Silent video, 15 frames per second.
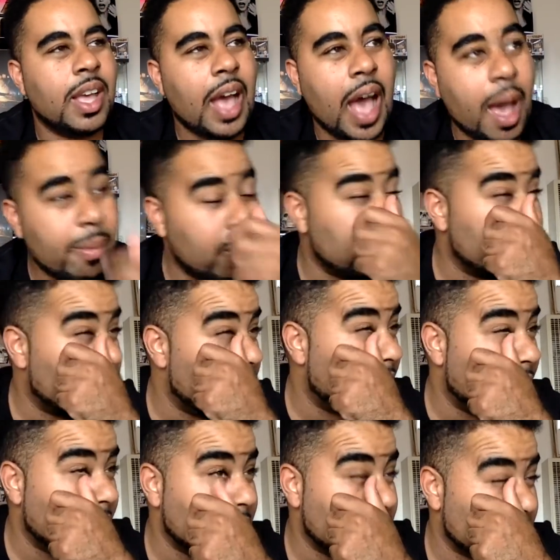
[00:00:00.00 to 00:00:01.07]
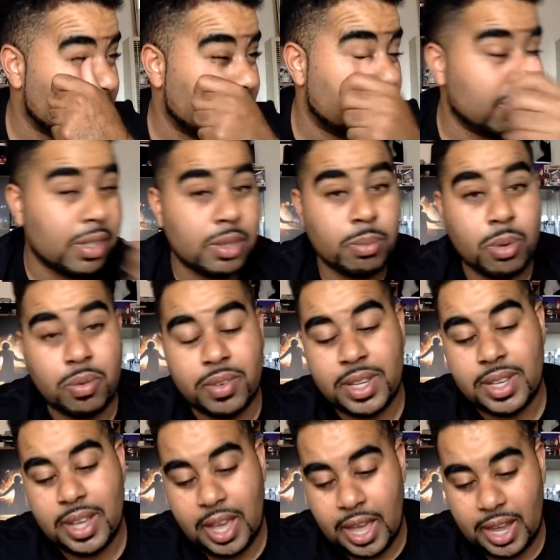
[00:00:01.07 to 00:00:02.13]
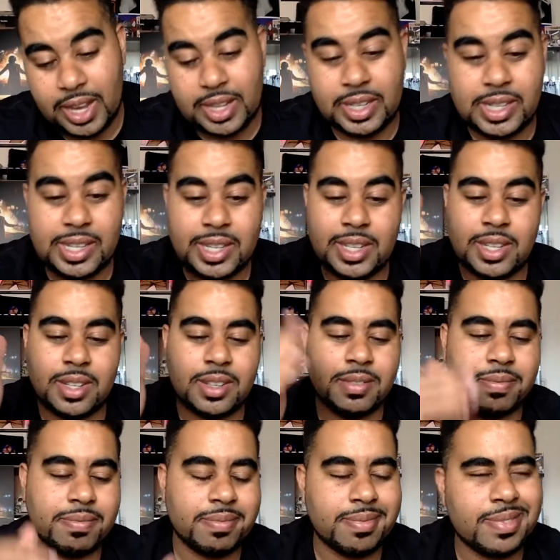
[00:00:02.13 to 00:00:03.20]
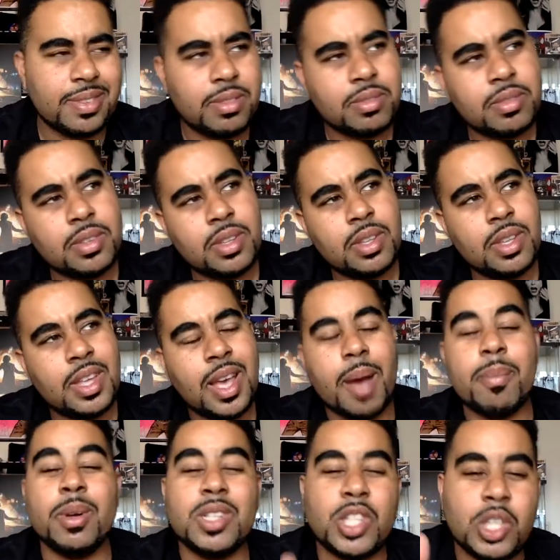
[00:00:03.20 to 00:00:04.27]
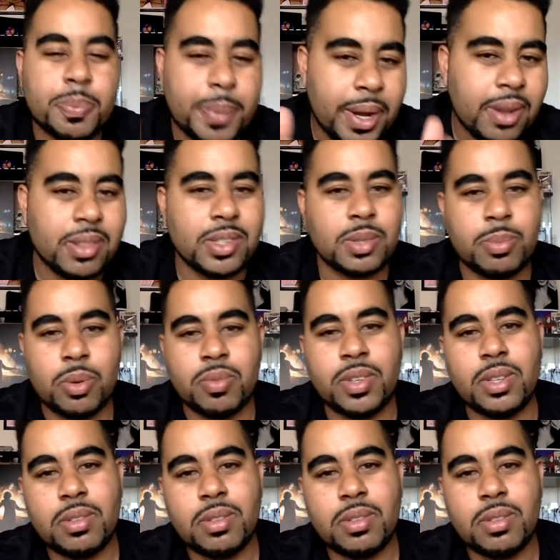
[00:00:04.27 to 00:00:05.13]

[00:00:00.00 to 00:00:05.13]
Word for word: I'm going to go ahead and just give this movie a... I'm going to spare this movie.